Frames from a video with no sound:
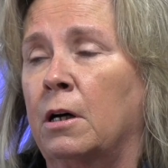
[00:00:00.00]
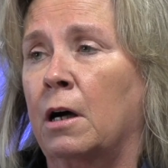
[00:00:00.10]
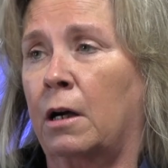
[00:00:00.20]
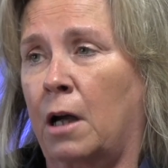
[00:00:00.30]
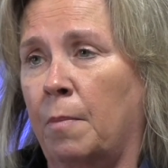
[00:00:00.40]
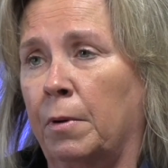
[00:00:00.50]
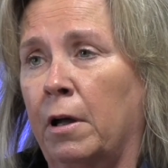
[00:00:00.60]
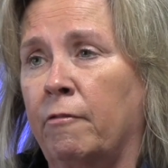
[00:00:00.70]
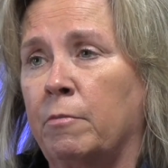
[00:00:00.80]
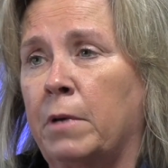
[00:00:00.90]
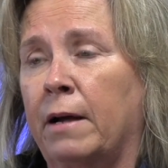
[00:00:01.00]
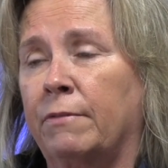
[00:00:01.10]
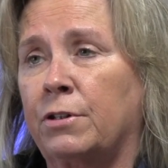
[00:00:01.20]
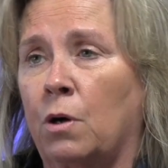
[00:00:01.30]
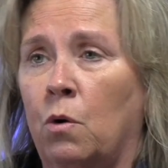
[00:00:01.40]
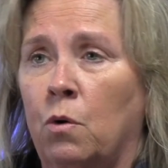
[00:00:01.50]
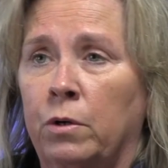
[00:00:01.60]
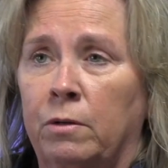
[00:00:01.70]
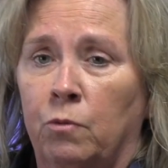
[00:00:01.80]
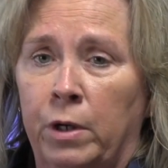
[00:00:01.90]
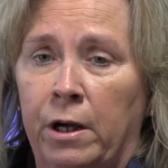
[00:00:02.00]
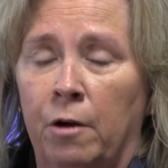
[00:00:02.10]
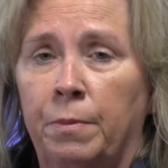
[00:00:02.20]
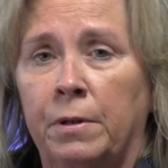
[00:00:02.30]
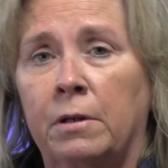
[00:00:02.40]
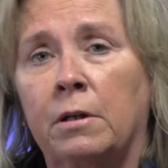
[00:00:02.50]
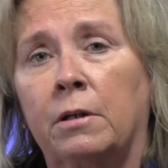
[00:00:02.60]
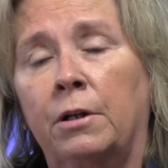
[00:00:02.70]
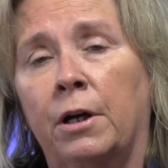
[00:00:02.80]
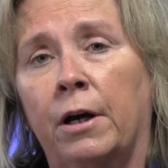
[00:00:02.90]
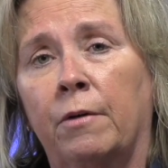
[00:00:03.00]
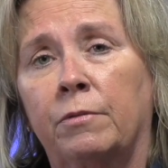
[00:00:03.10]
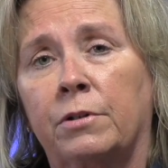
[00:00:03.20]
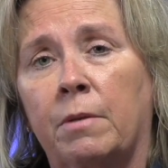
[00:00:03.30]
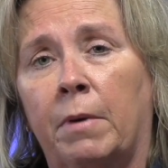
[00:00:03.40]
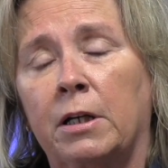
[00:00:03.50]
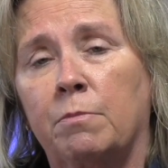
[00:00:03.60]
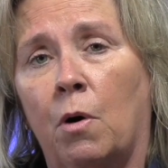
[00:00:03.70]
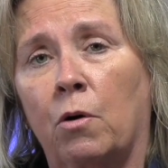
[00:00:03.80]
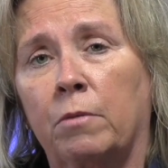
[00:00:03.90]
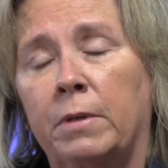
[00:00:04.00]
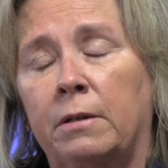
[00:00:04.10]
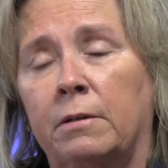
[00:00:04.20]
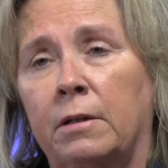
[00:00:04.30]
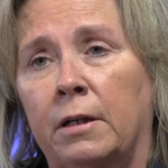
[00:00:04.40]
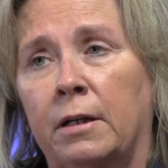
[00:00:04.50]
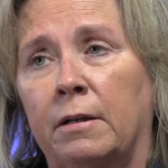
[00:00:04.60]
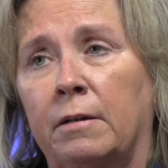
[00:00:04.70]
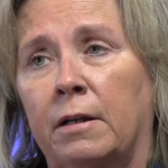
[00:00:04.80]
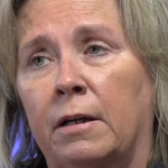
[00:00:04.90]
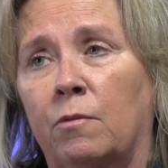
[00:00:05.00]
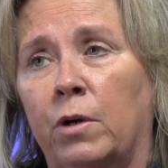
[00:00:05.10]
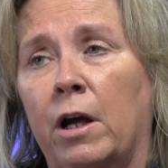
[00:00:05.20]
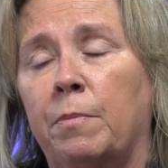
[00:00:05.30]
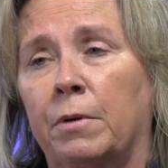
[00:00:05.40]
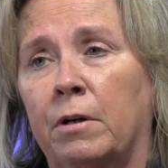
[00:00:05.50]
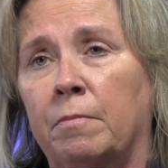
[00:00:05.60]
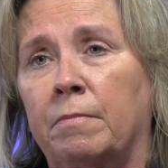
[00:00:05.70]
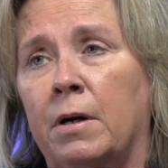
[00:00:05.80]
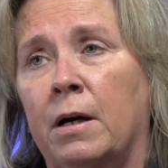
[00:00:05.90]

A couple of them have sold and reopened. You know, somebody's bought them and reopened them.